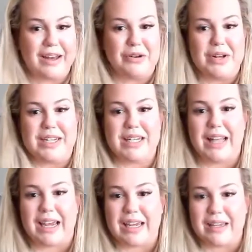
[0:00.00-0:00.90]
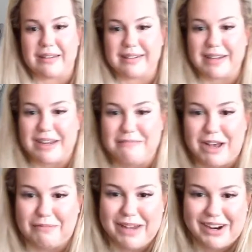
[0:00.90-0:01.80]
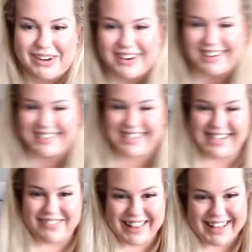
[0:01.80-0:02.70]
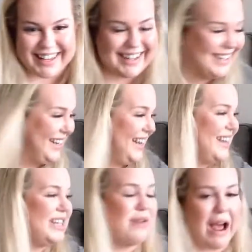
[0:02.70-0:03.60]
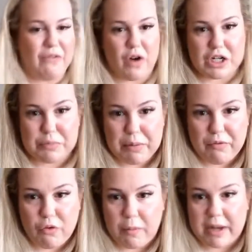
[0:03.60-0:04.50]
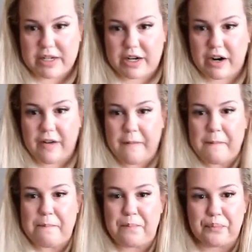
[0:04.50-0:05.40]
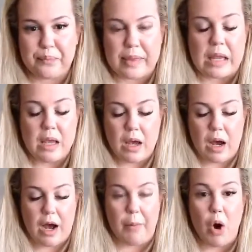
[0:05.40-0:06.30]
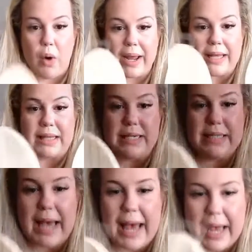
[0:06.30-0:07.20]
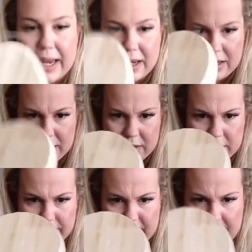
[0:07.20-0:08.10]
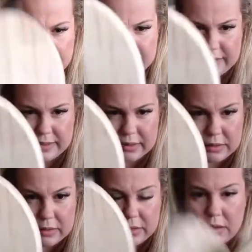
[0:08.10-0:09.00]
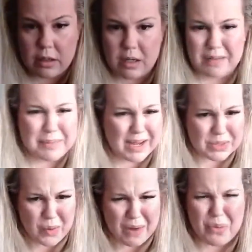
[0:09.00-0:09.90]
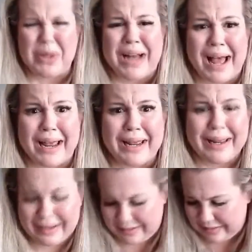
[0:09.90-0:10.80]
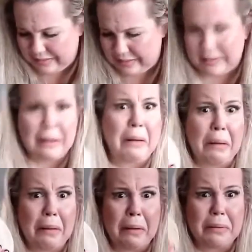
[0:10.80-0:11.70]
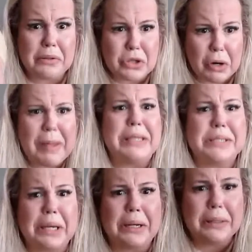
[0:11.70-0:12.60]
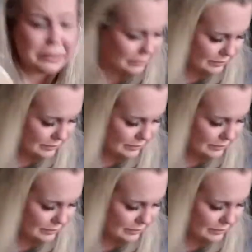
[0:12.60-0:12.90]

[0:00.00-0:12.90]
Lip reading: and you need to like email me or something. You have watched me before, my dear. I got these egg things because why wouldn't I? These are amazing.